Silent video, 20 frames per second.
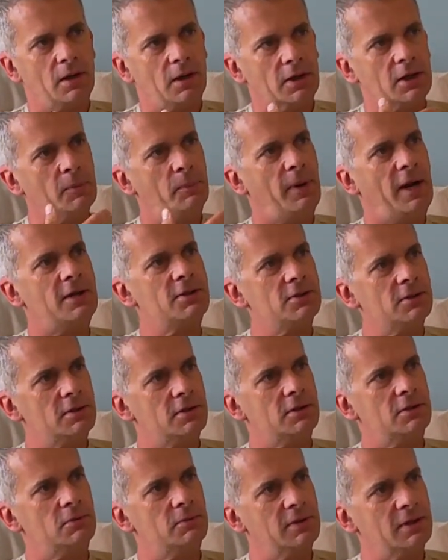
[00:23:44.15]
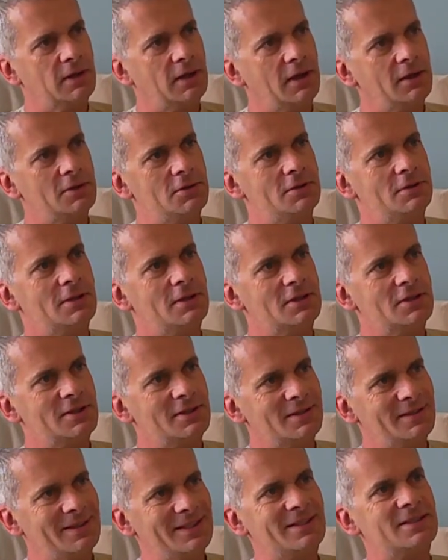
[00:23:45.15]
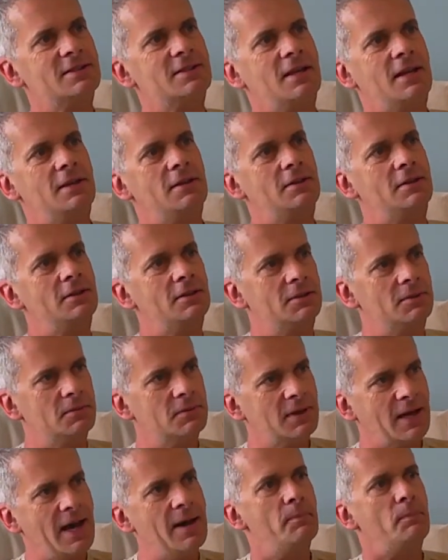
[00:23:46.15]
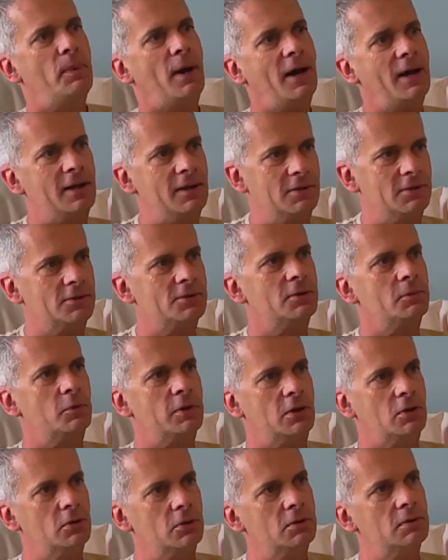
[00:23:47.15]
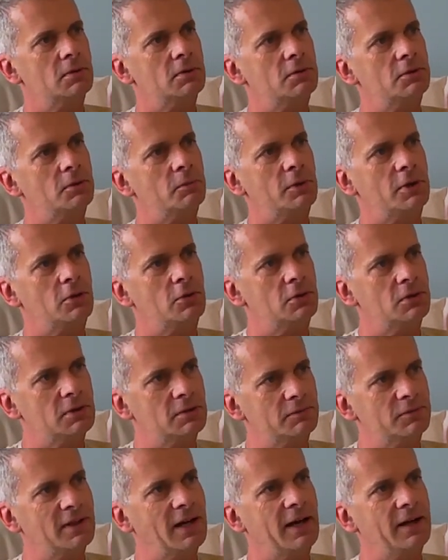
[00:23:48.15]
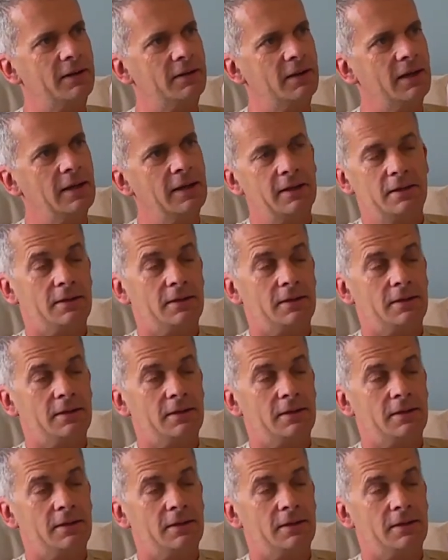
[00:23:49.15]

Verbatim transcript: a capacity to engage in ex- extended campaigns that we couldn't that we couldn't have done